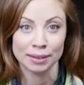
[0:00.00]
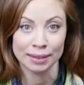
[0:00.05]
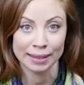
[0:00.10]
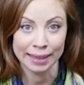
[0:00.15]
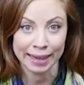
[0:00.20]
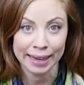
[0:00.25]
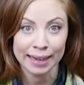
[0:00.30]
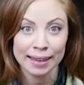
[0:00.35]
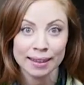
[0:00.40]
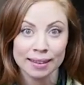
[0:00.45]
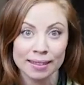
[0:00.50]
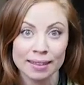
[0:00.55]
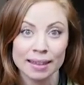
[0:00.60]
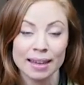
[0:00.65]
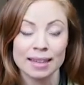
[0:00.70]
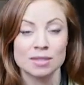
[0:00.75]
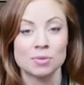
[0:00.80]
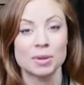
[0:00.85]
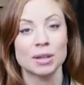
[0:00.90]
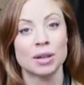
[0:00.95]
length
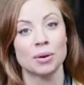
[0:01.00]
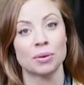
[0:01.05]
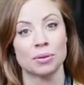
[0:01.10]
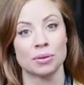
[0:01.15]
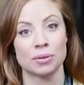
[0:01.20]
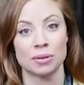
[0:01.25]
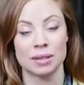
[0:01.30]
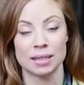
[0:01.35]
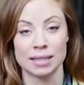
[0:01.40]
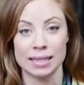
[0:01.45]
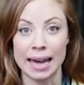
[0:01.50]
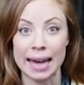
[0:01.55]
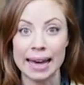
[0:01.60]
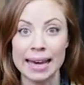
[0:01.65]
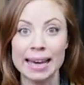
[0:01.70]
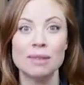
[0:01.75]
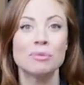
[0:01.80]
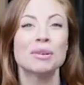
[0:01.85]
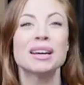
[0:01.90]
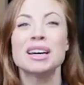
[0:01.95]
as we go through the
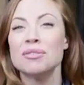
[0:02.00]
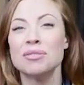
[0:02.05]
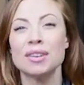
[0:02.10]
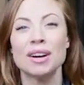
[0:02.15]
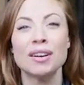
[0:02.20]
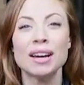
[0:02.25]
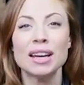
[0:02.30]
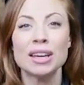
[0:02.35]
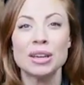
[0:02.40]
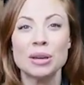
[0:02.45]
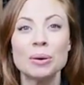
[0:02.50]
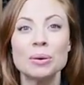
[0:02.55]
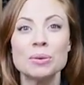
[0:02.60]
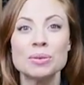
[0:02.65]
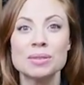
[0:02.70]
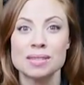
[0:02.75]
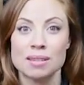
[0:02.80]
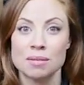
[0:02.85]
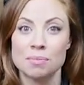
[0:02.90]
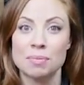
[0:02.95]
day, and we get very
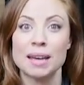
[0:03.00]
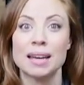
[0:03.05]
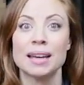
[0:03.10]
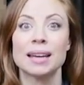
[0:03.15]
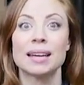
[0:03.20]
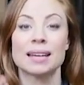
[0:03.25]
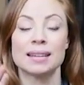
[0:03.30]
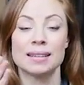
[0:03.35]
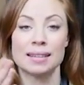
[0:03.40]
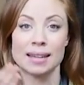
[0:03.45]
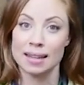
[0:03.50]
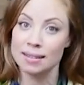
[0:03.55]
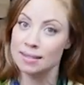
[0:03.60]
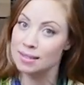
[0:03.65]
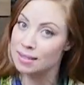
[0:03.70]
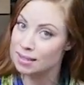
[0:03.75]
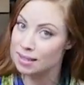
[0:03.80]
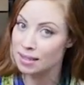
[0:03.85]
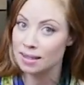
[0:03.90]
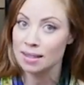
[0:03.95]
used to being
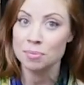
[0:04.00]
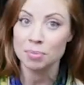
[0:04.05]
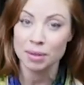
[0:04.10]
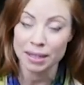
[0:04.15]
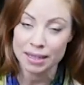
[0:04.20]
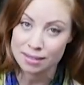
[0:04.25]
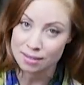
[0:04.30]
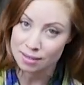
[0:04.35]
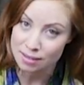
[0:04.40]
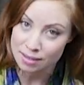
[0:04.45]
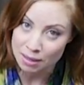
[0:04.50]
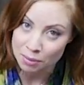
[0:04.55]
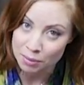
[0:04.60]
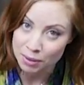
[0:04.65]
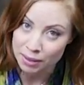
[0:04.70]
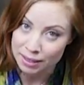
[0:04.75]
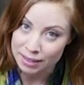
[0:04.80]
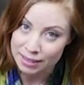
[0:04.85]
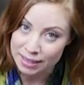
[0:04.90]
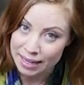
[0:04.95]
condensed in the places that
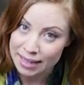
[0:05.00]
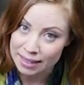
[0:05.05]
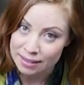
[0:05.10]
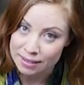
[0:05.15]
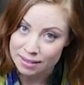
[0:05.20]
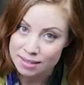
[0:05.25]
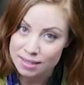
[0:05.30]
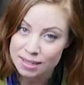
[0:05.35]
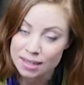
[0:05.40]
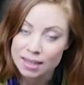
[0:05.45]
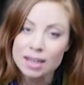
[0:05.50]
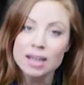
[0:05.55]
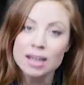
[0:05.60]
we're condensed.